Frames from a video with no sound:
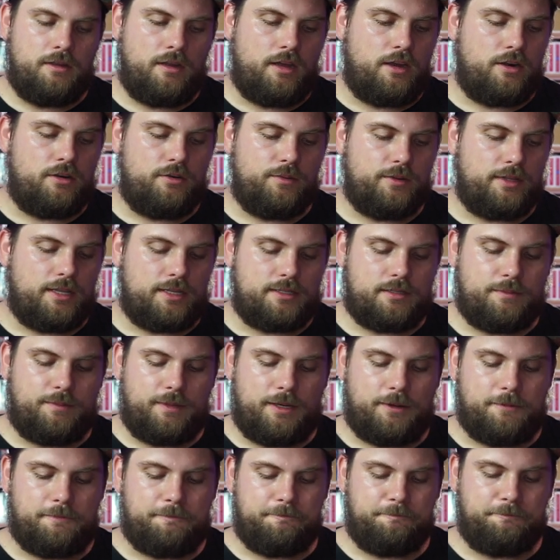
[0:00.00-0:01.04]
I don't know what that's
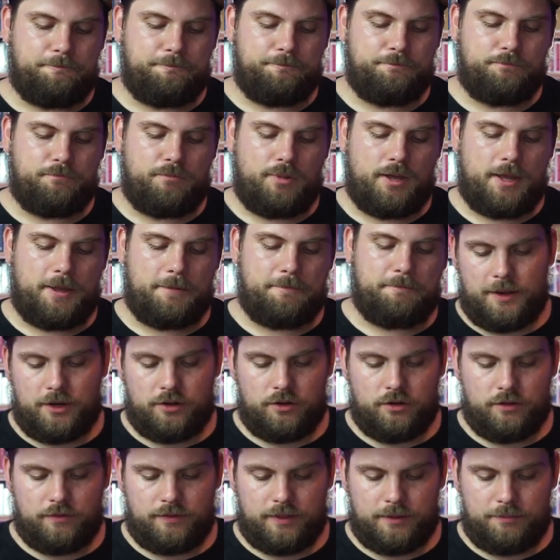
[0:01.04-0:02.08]
about, but I
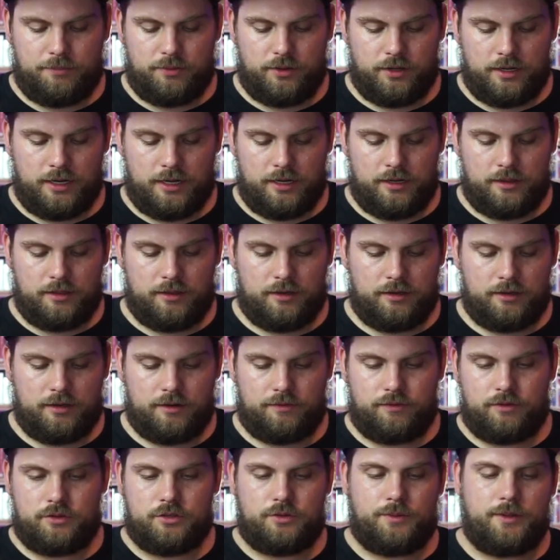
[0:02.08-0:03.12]
don't know if they put anything different.